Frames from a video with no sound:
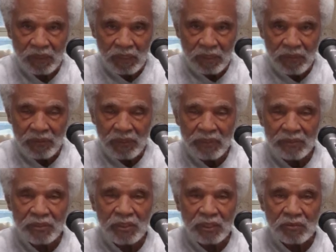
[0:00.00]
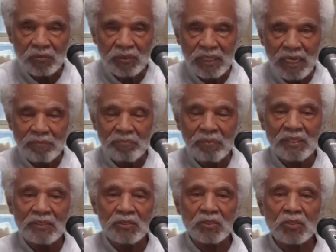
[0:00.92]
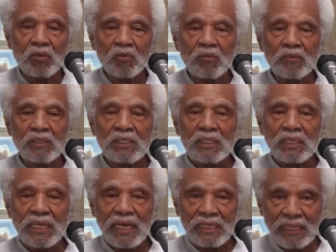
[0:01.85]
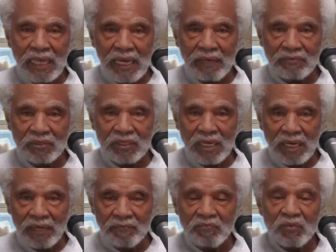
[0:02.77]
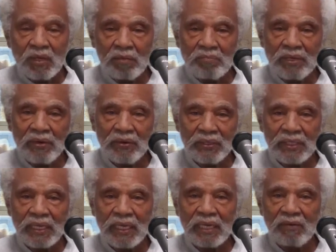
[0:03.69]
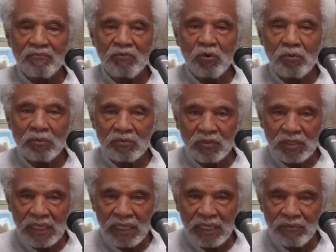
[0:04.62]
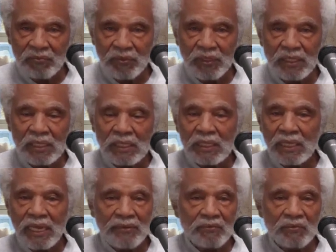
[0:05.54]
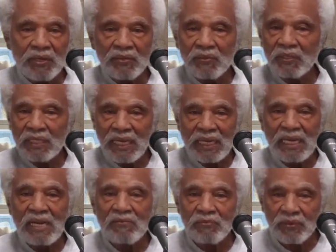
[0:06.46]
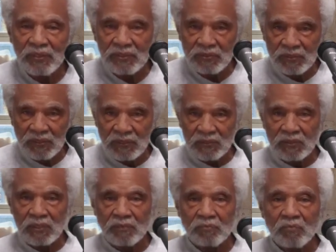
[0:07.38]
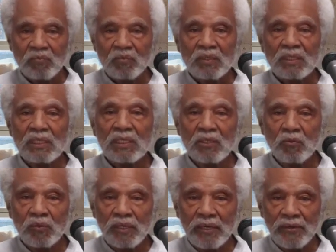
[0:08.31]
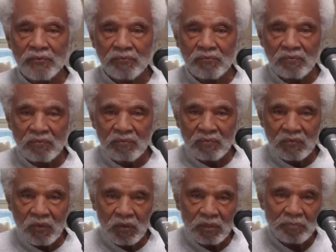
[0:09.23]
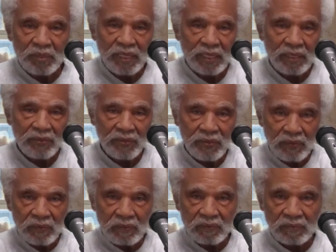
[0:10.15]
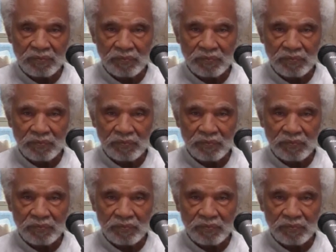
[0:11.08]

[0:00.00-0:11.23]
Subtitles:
Their little children not being sold like livestock. America had a form of slavery like nothing that ever existed anywhere on the planet Earth.